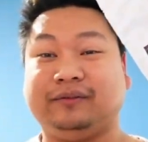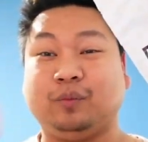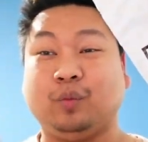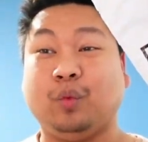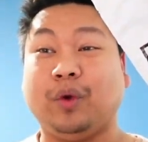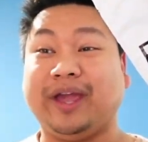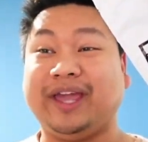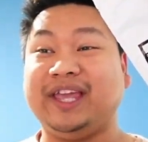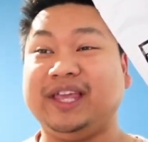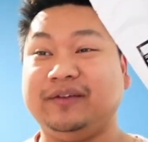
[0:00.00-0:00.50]

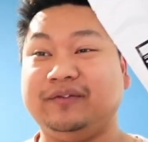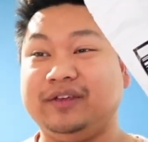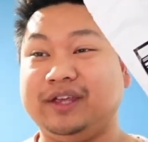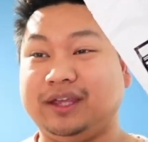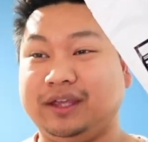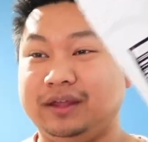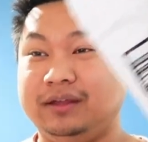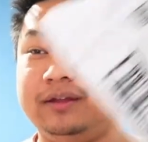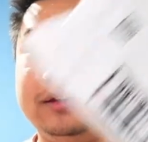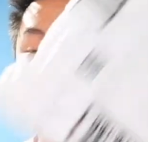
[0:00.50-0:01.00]

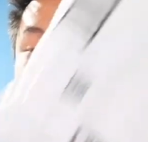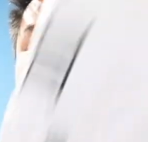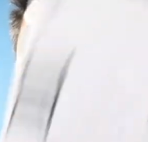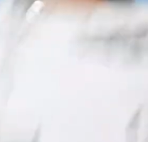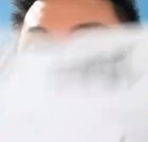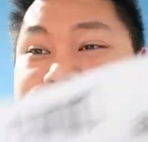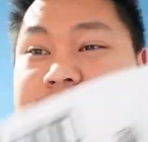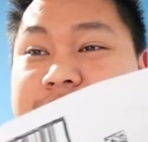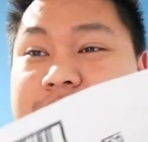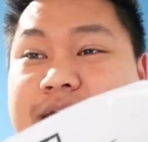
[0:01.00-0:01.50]
wavy,
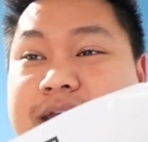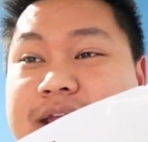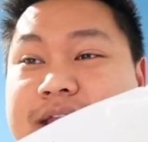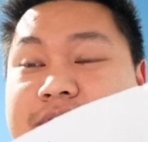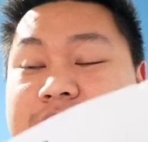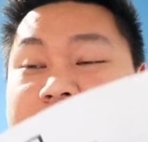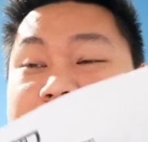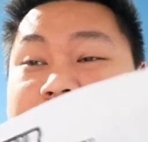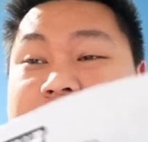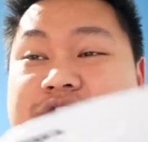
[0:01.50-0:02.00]
and
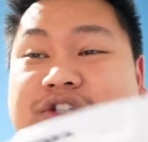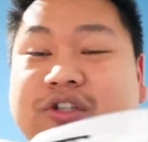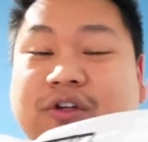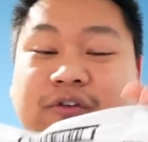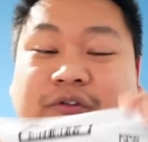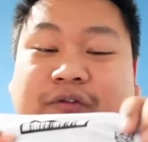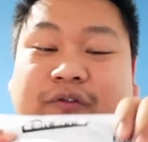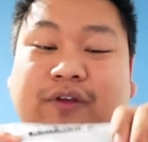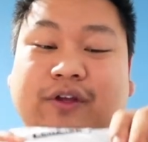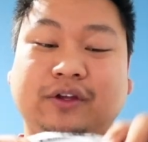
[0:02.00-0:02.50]
it
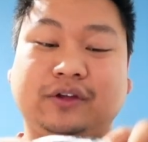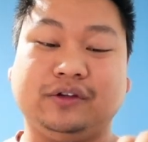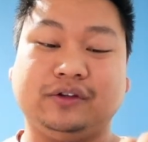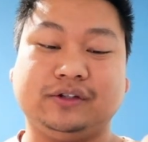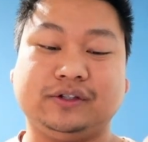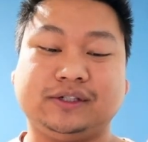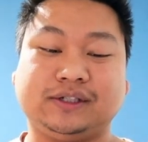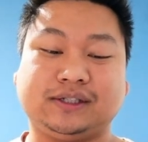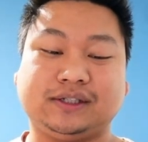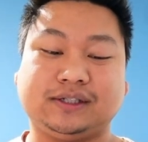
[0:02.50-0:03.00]
also
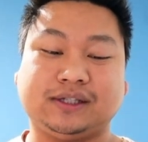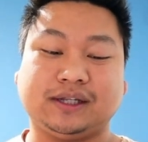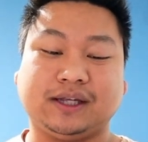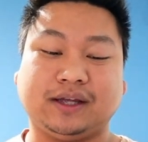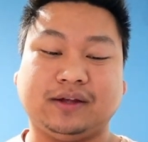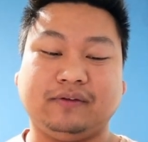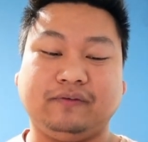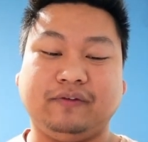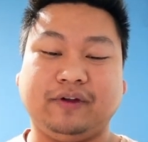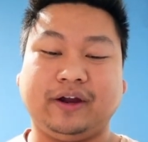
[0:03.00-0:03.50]
feels
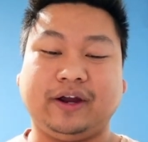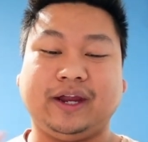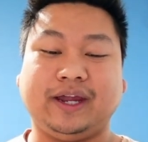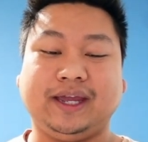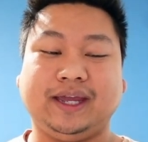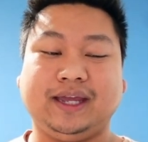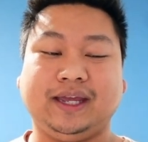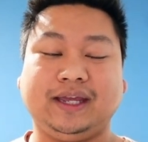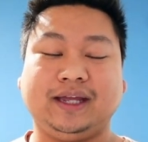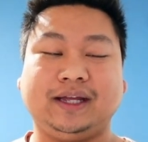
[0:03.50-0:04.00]

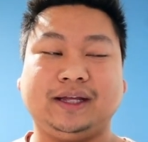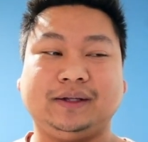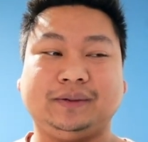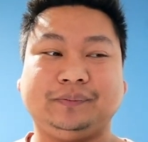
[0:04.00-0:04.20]
very